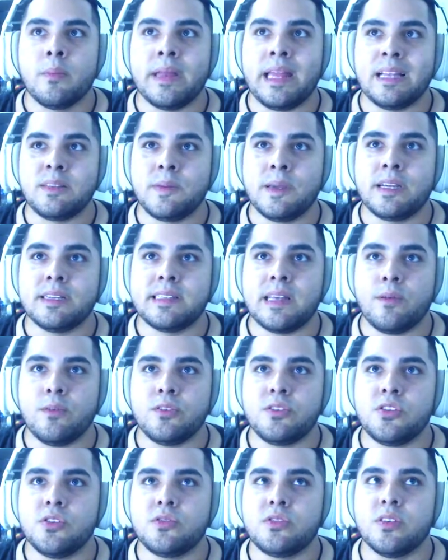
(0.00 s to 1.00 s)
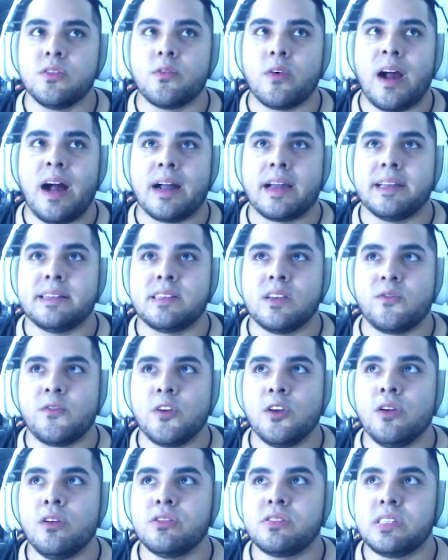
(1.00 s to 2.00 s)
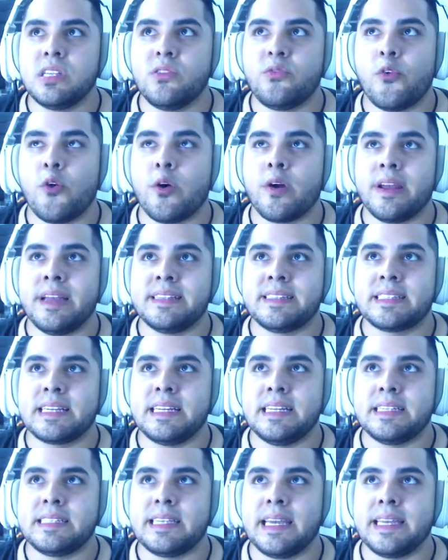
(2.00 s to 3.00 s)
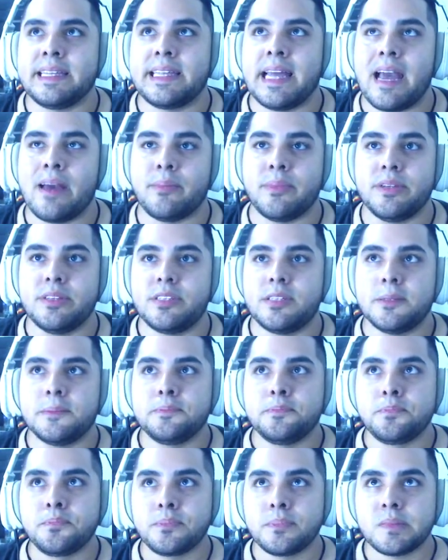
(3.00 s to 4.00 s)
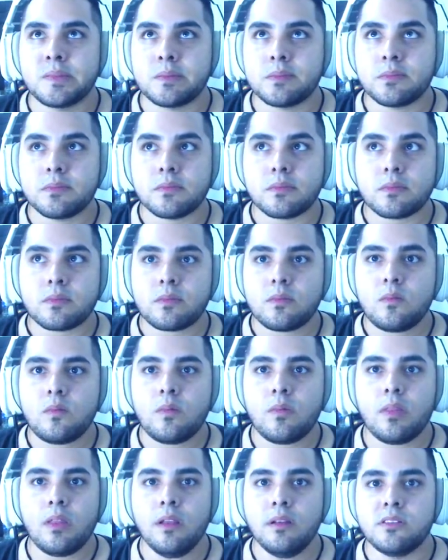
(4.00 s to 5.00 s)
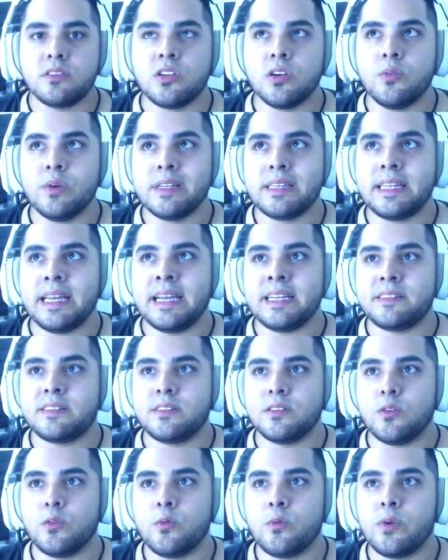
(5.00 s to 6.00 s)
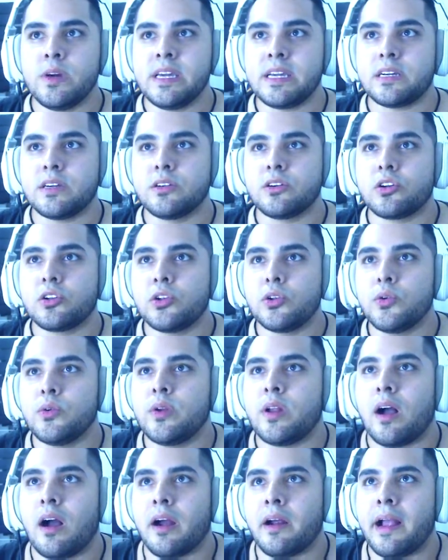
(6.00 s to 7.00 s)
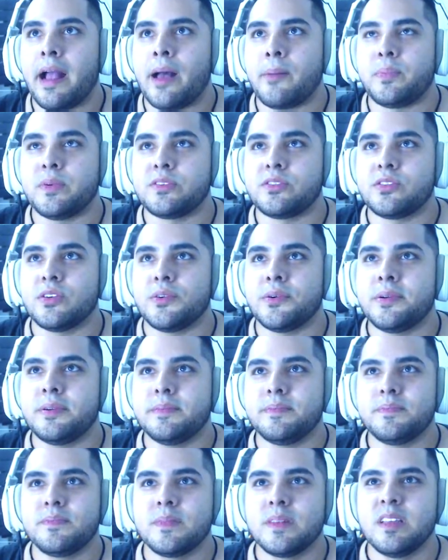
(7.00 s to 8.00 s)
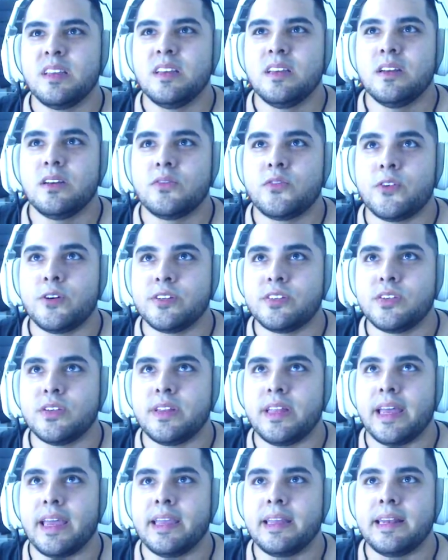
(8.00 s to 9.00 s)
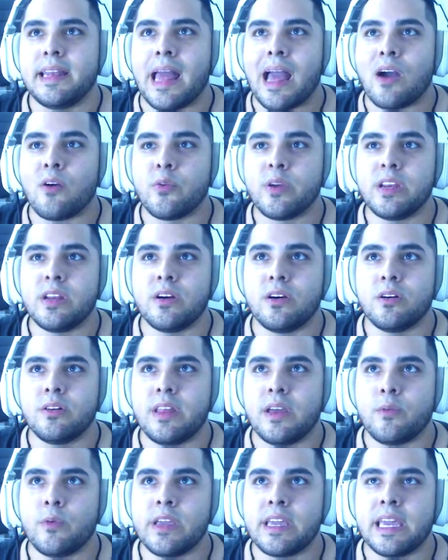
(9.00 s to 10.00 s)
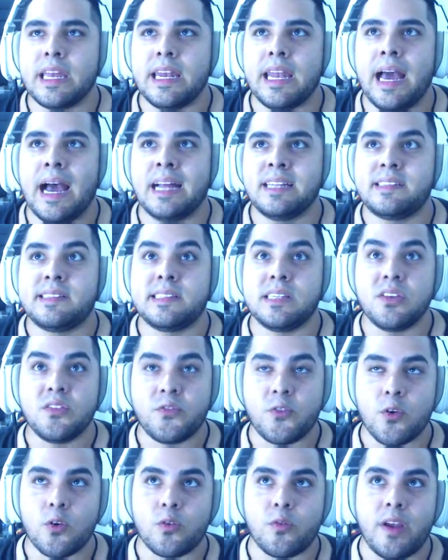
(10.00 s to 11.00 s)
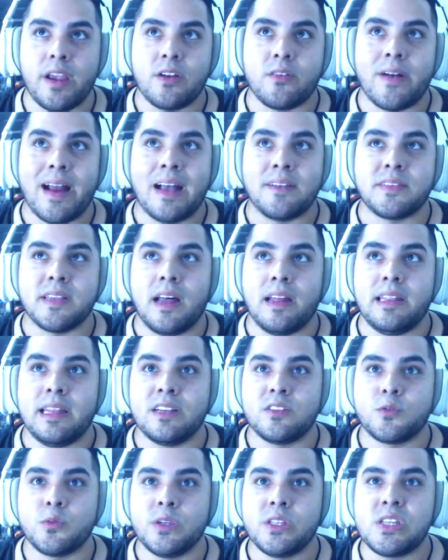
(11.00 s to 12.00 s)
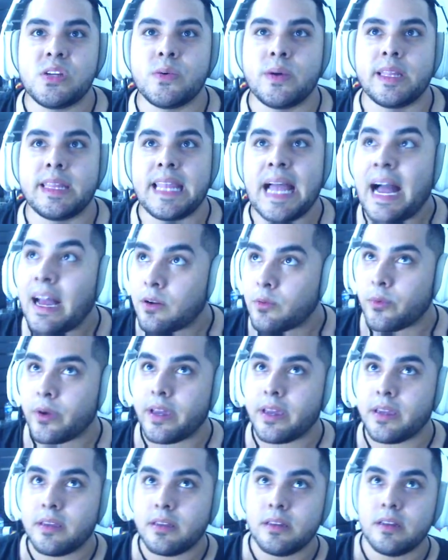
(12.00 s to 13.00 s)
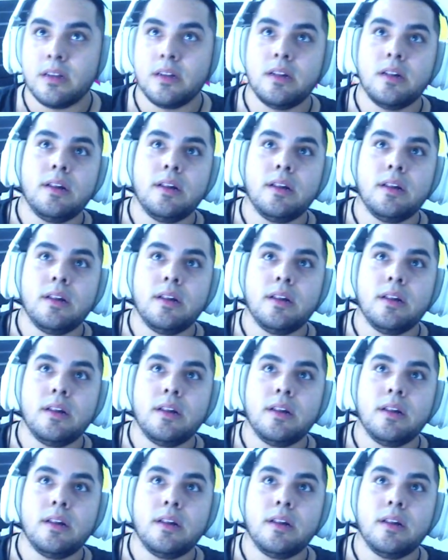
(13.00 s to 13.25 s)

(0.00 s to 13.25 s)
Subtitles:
But that's because I was using rockets. If you use C4, it's gonna take damage. So with this, we conclude our episode for today. Now we know that we cannot C4 raid rafts unless we do it that way,